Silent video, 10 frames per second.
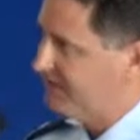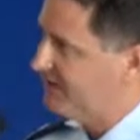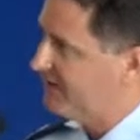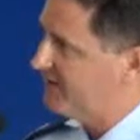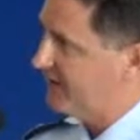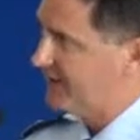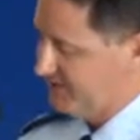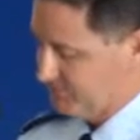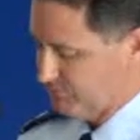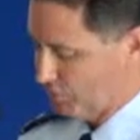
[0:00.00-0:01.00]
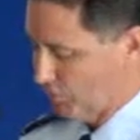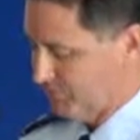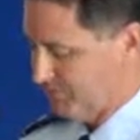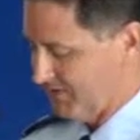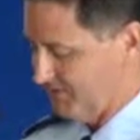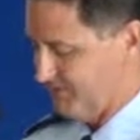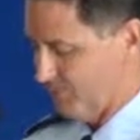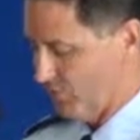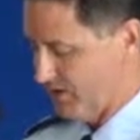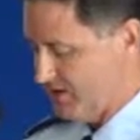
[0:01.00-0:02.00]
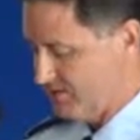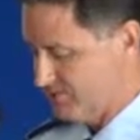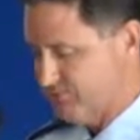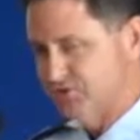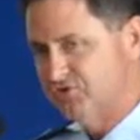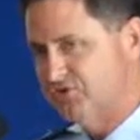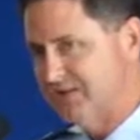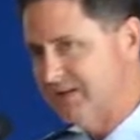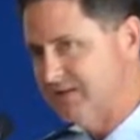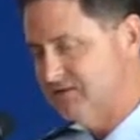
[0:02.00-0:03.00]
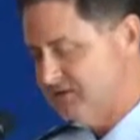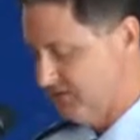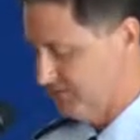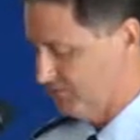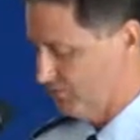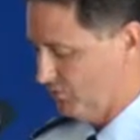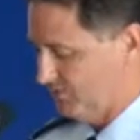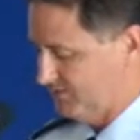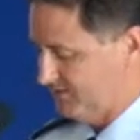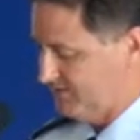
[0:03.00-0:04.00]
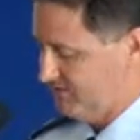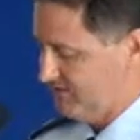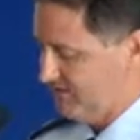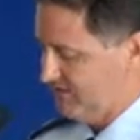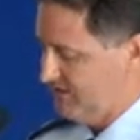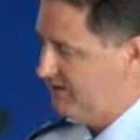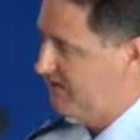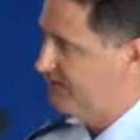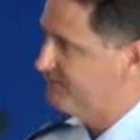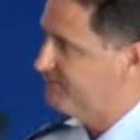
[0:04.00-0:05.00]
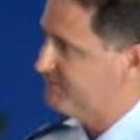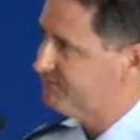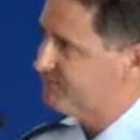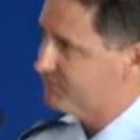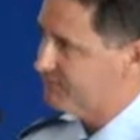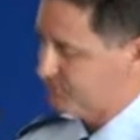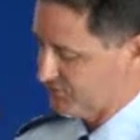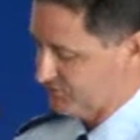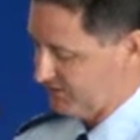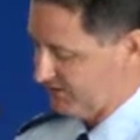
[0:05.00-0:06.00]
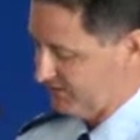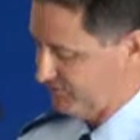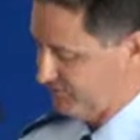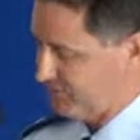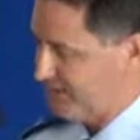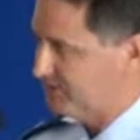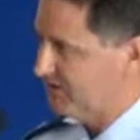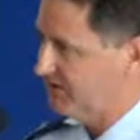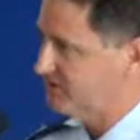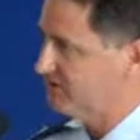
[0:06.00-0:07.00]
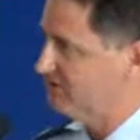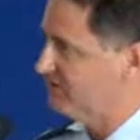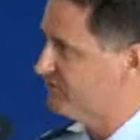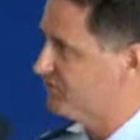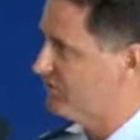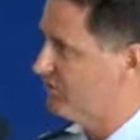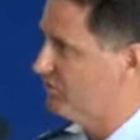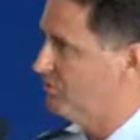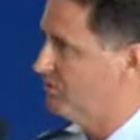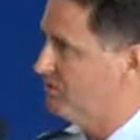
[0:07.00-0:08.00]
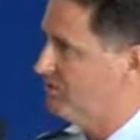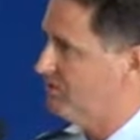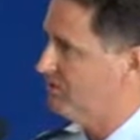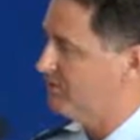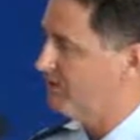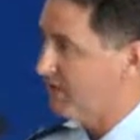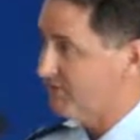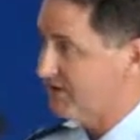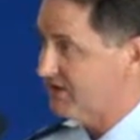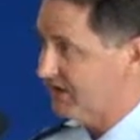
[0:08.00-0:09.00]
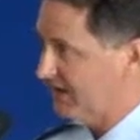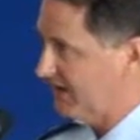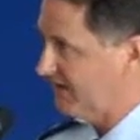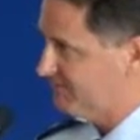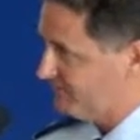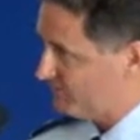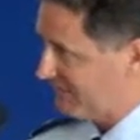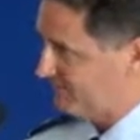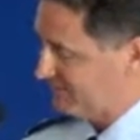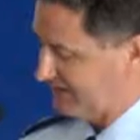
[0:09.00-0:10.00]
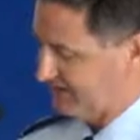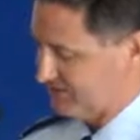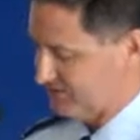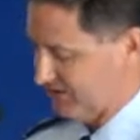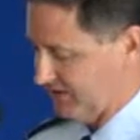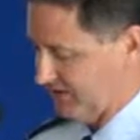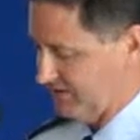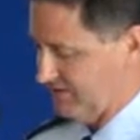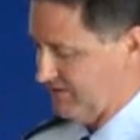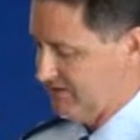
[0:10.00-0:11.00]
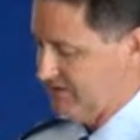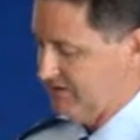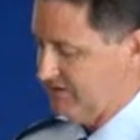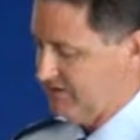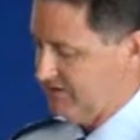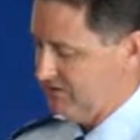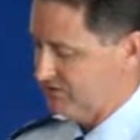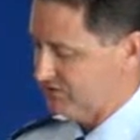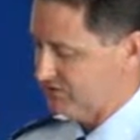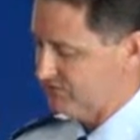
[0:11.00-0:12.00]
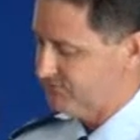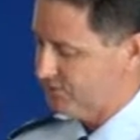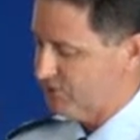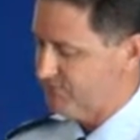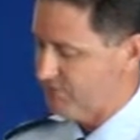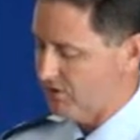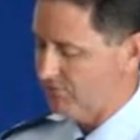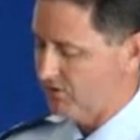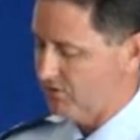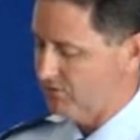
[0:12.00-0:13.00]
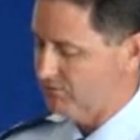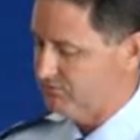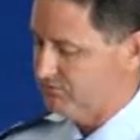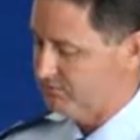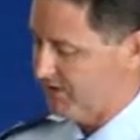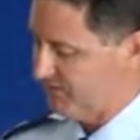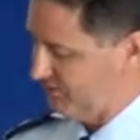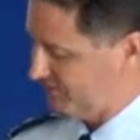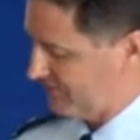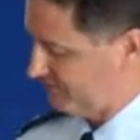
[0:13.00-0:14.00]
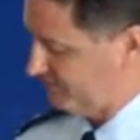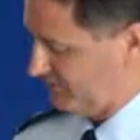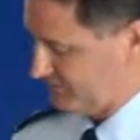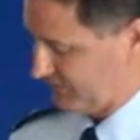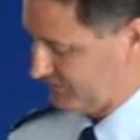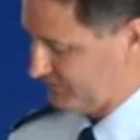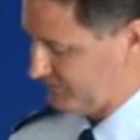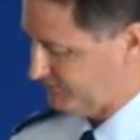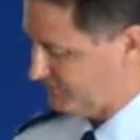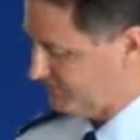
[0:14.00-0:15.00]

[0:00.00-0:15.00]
and they have high unemployment, about 40% unemployment. And 53% of the population lives below the poverty line for Afghanistan, which is far, far below the poverty line for us.